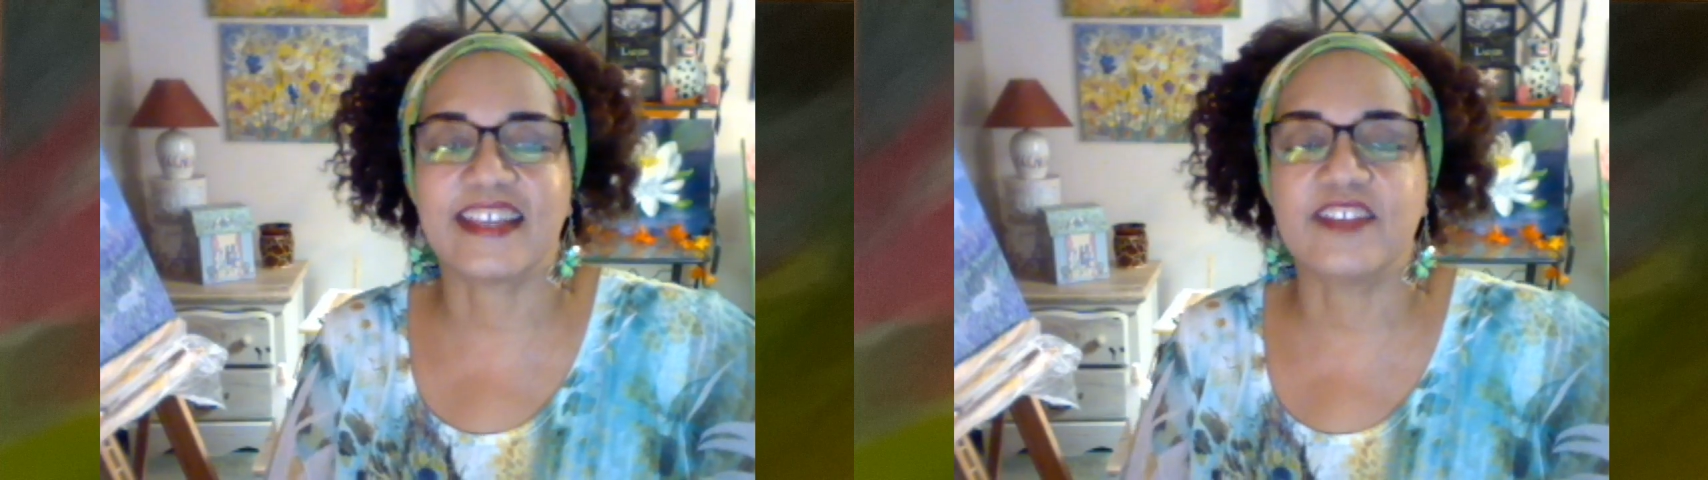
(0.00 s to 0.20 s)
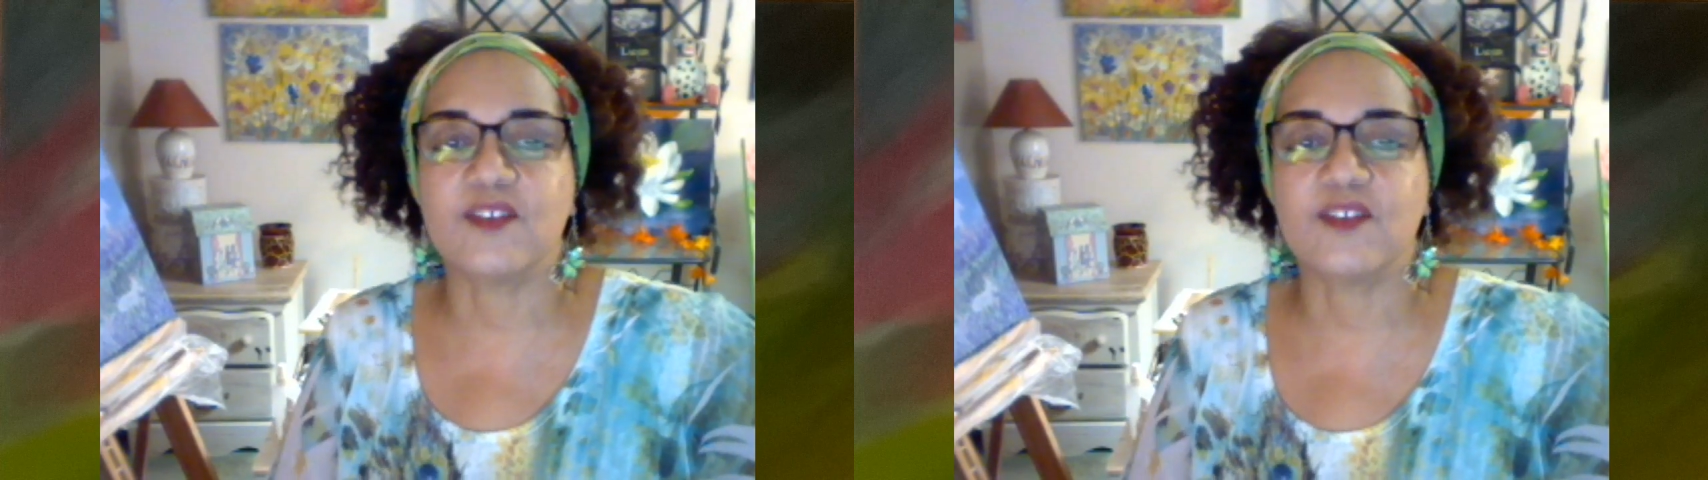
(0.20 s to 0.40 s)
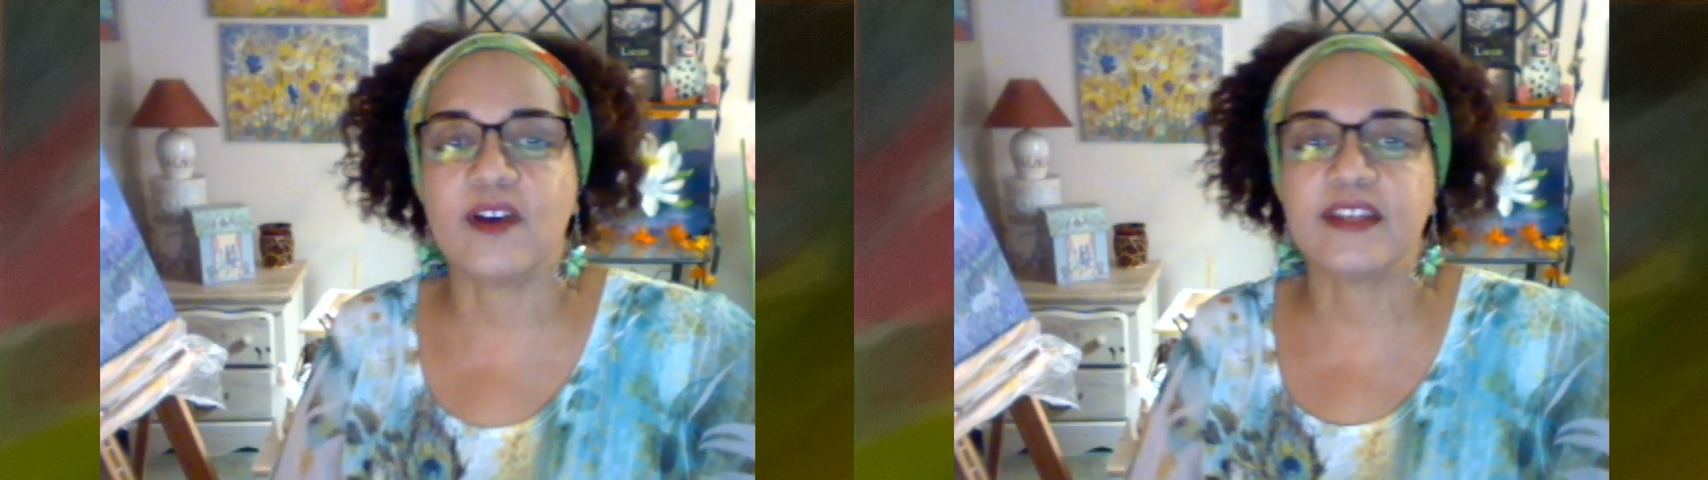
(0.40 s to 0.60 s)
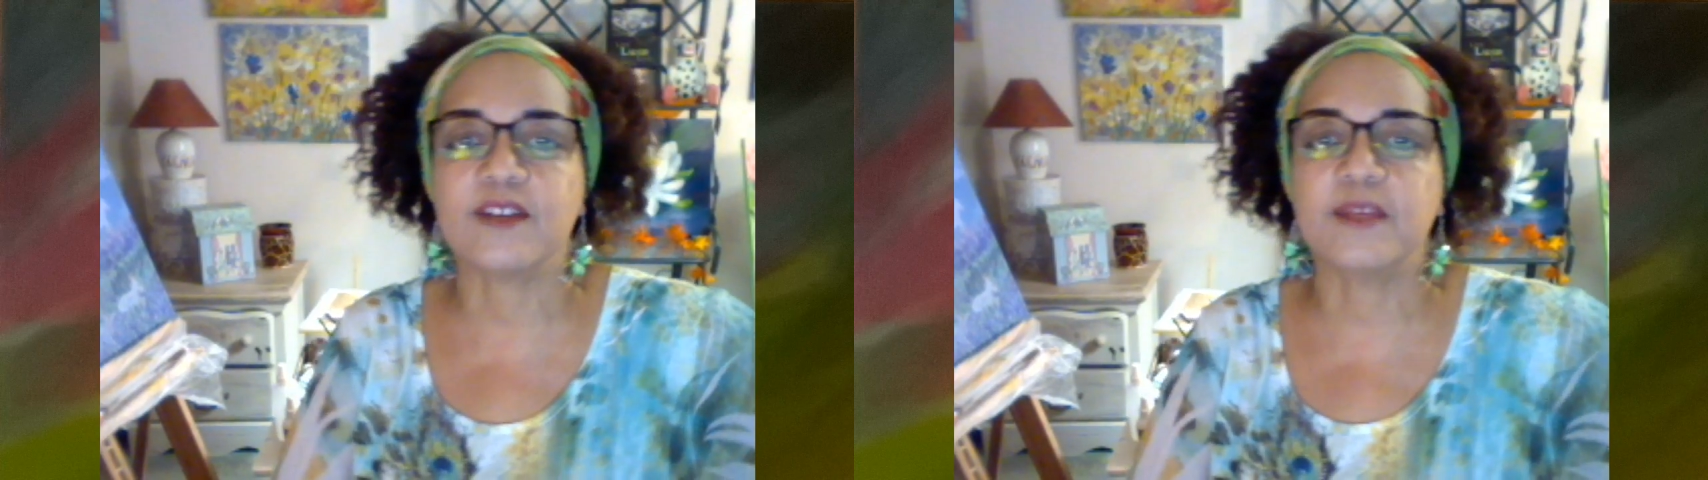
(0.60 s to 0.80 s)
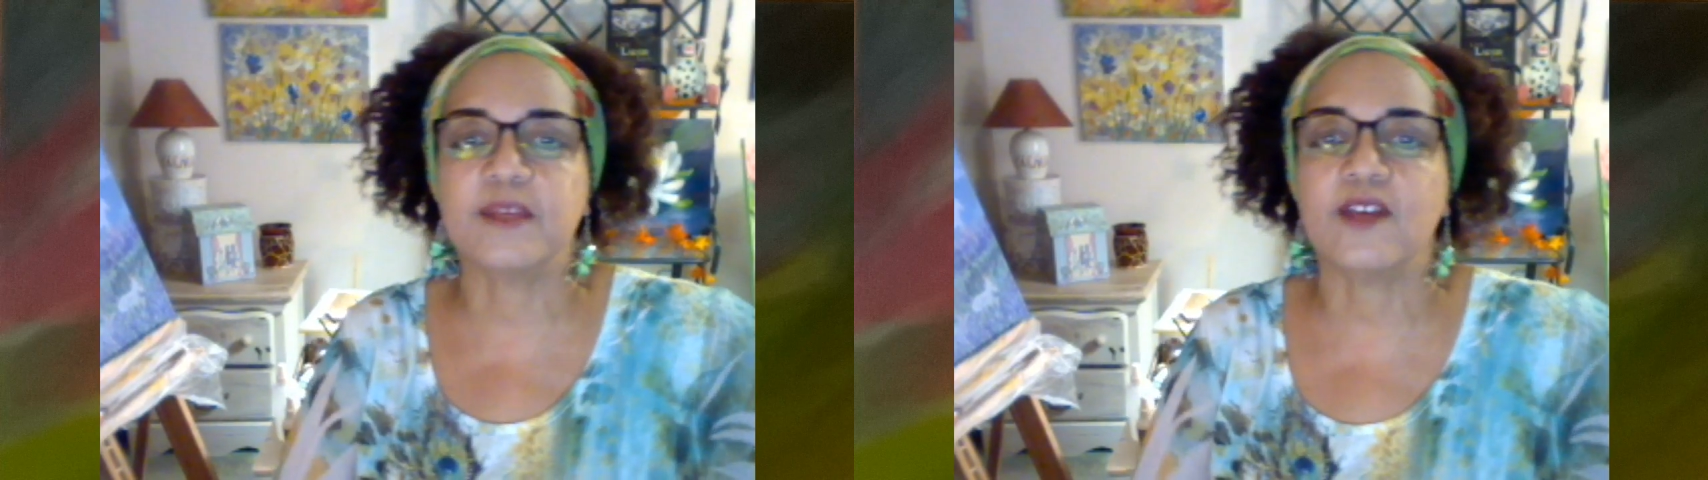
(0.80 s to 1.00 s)
Can you all
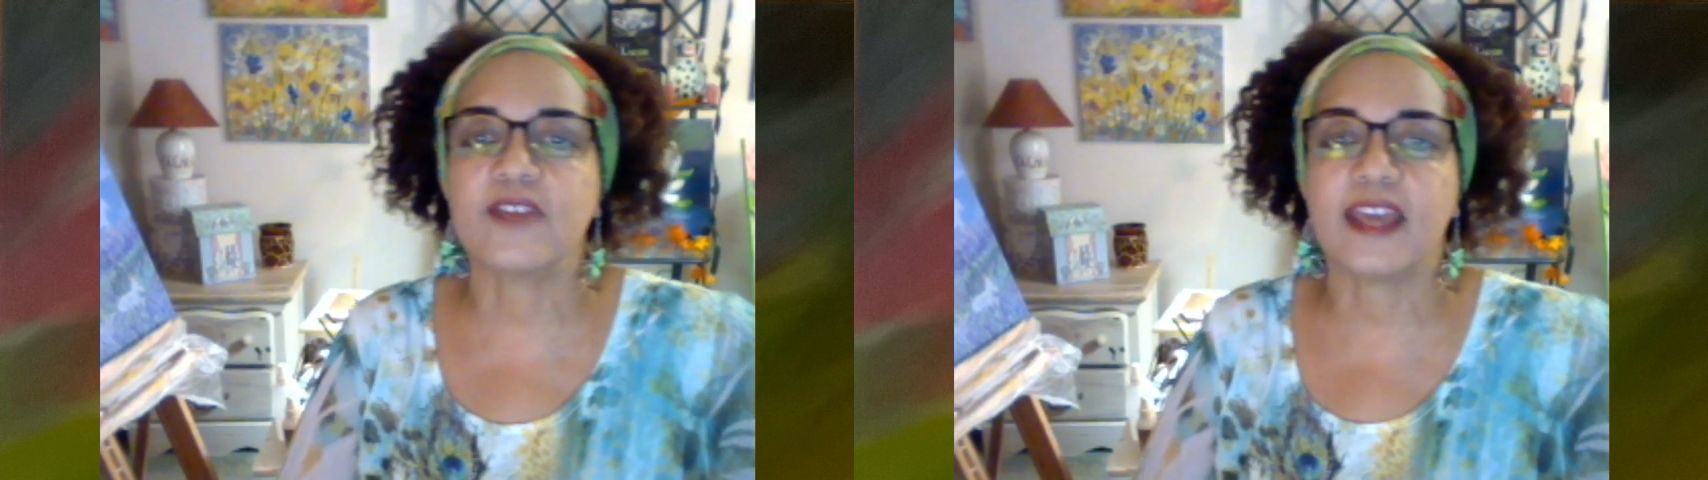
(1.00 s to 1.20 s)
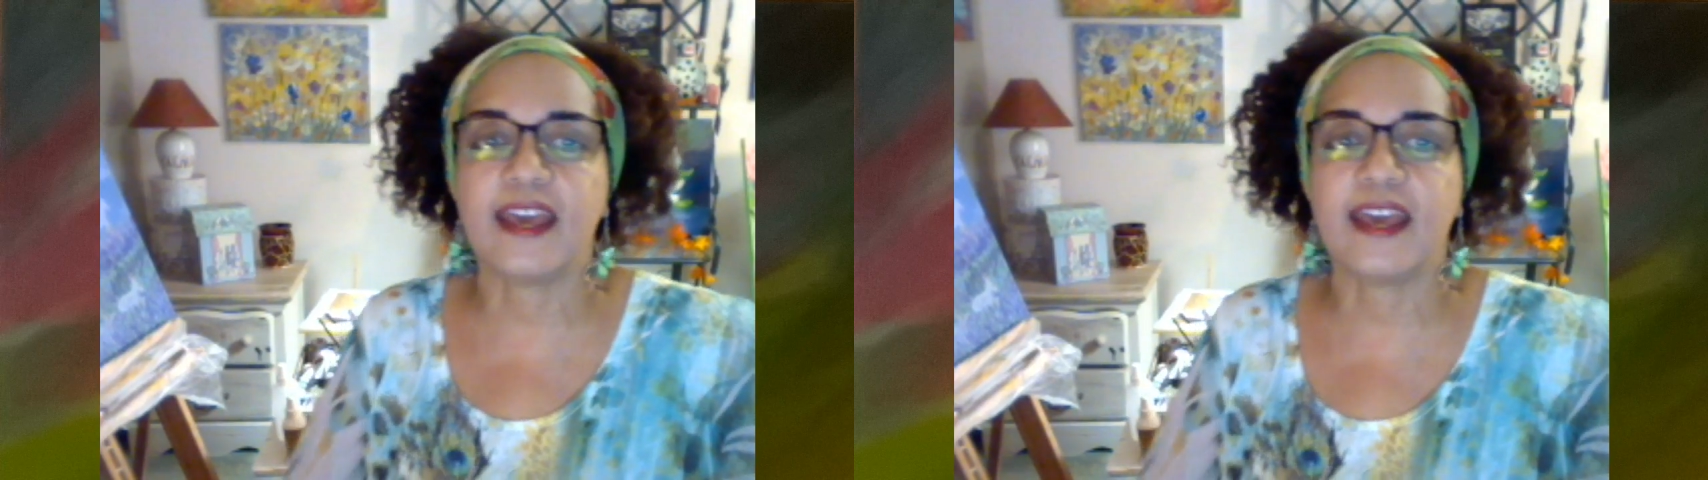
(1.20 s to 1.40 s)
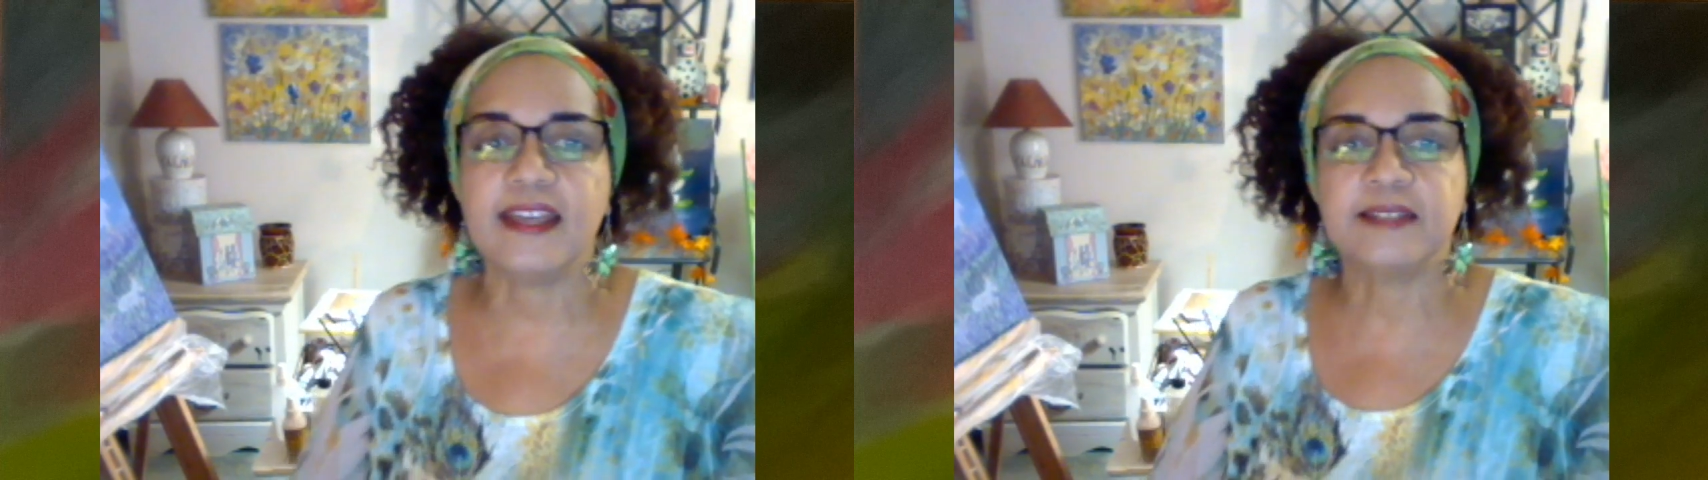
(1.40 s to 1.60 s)
hear me okay?